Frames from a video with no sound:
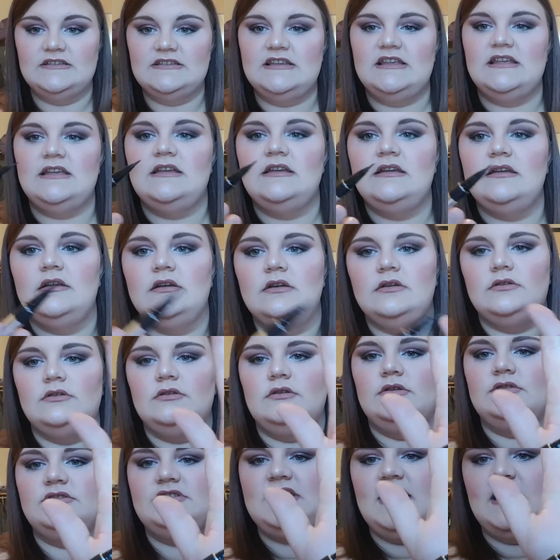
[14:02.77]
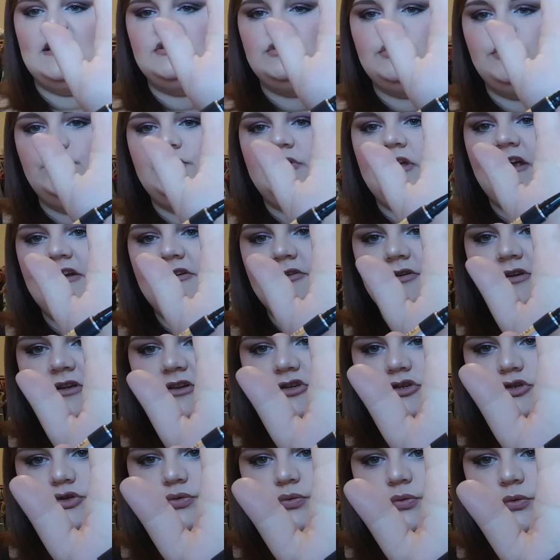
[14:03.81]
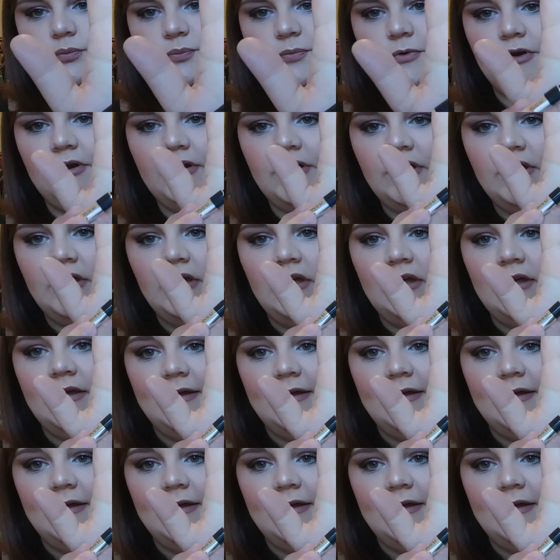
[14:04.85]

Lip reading: D tattoo liner in Trooper.